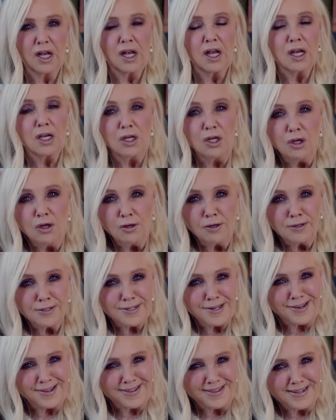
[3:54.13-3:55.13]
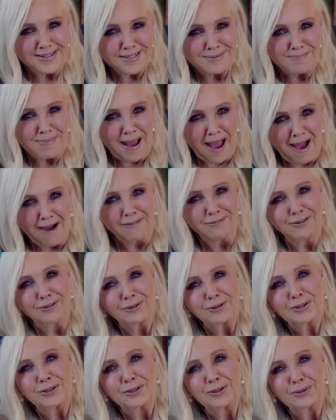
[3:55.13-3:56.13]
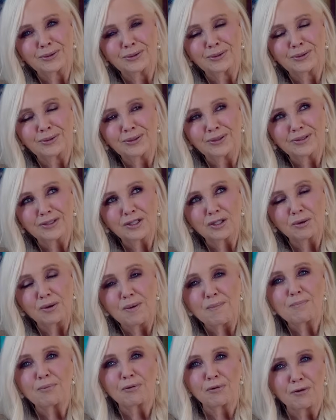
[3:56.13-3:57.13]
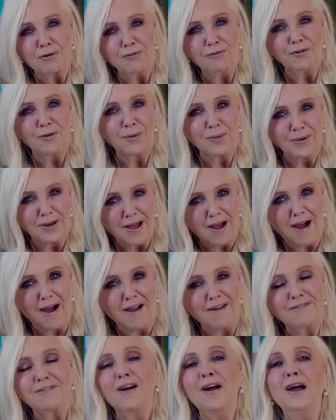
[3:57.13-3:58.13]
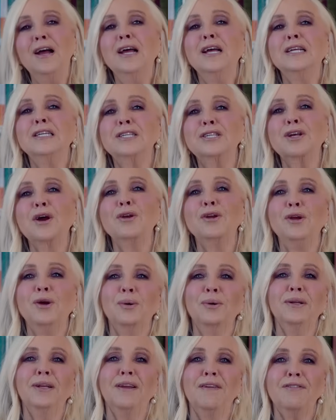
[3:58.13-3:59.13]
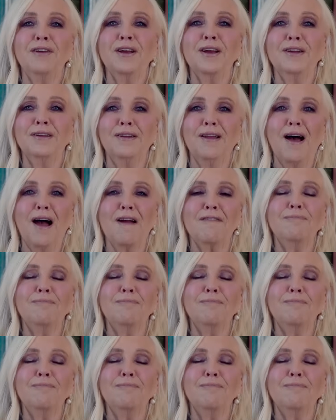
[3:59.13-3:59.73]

Using this powerful tool to improve your life so you are living a life